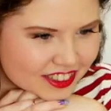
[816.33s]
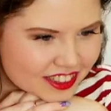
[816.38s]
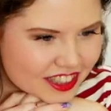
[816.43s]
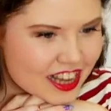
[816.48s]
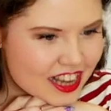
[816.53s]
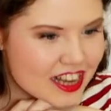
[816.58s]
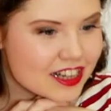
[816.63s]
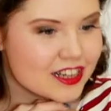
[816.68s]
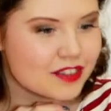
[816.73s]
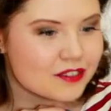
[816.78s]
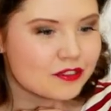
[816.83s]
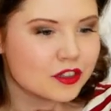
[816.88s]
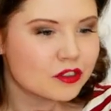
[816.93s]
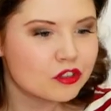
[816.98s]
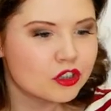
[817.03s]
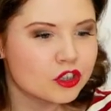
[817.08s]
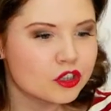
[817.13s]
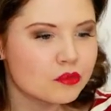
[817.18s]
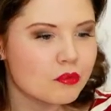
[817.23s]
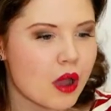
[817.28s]
Living
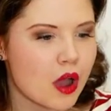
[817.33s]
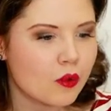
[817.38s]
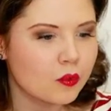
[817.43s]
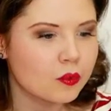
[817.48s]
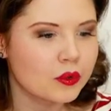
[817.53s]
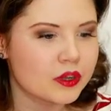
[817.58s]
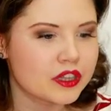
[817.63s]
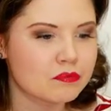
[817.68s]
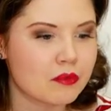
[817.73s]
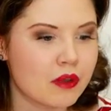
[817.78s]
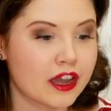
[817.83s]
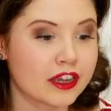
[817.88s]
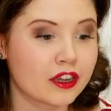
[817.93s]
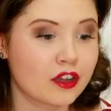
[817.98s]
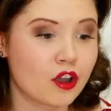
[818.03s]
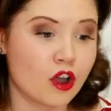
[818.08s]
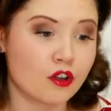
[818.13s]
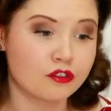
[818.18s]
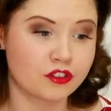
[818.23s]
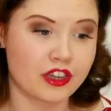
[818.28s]
room with my
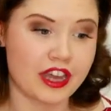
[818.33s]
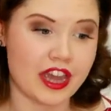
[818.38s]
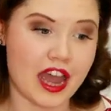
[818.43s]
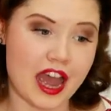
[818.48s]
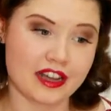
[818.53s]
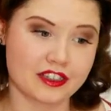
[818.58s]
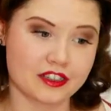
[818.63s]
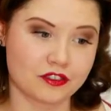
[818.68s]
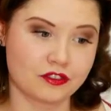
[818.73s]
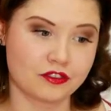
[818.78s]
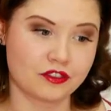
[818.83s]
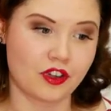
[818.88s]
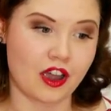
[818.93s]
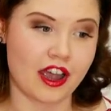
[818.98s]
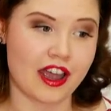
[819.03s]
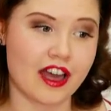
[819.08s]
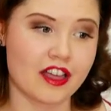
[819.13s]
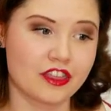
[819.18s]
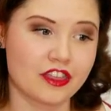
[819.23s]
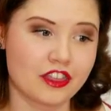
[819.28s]
coffee and a
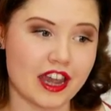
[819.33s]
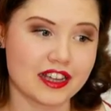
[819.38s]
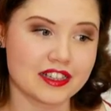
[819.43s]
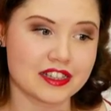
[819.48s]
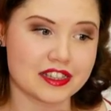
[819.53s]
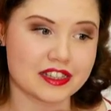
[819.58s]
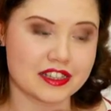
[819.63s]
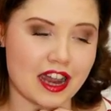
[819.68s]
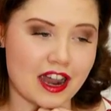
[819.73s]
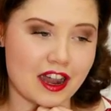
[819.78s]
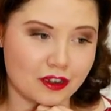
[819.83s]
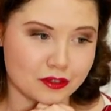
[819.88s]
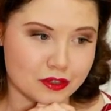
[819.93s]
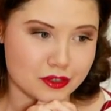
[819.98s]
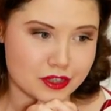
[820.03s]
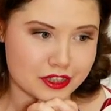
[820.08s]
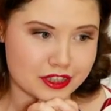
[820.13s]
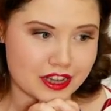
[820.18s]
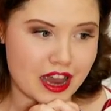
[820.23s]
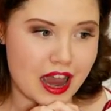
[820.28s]
fire. That
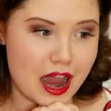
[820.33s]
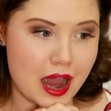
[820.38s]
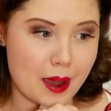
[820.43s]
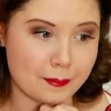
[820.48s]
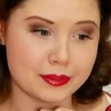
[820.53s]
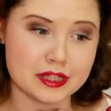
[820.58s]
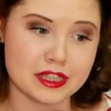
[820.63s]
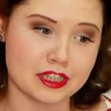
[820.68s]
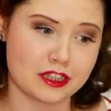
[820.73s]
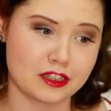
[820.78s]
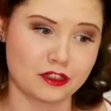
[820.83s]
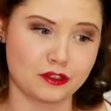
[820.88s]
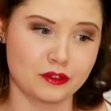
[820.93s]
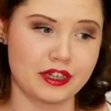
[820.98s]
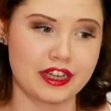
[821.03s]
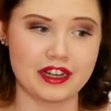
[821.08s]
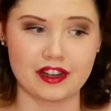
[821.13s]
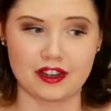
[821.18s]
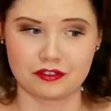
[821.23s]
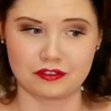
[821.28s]
sounds absolutely
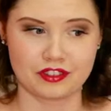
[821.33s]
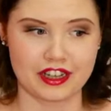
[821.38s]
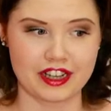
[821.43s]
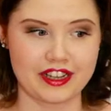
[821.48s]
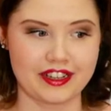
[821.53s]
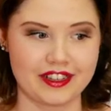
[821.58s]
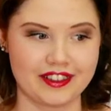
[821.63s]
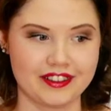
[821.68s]
lovely.